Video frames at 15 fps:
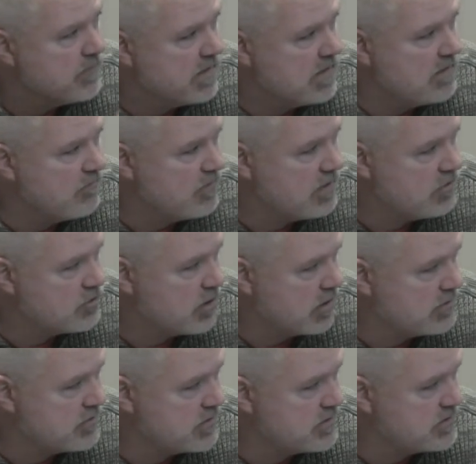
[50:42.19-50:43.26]
EV
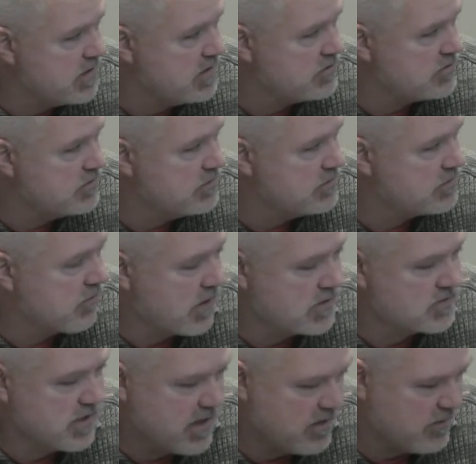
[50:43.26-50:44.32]
charging stations
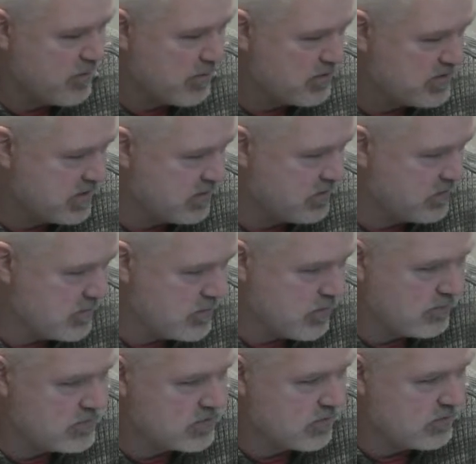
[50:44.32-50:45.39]
across Canada, but particularly in
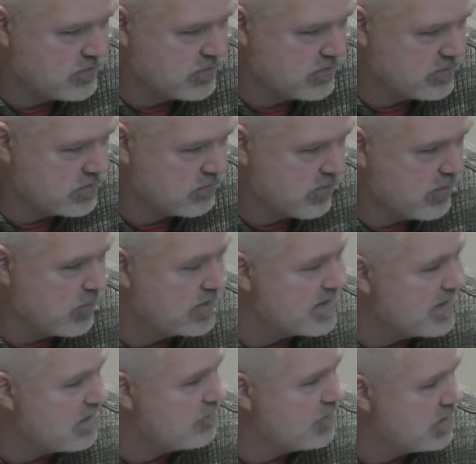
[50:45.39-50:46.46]
Nova Scotia, there's a great one,
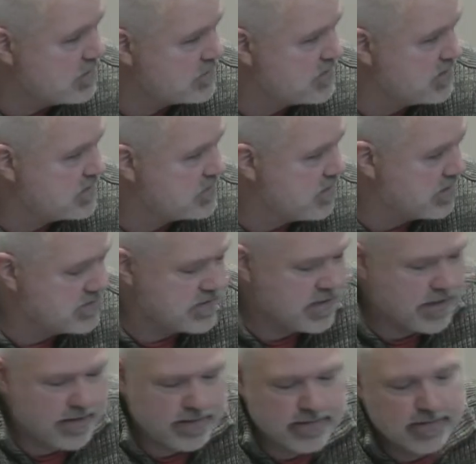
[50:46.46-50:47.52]

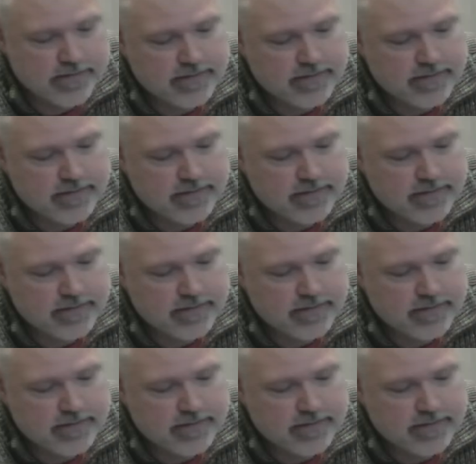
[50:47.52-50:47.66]
evassist.ca,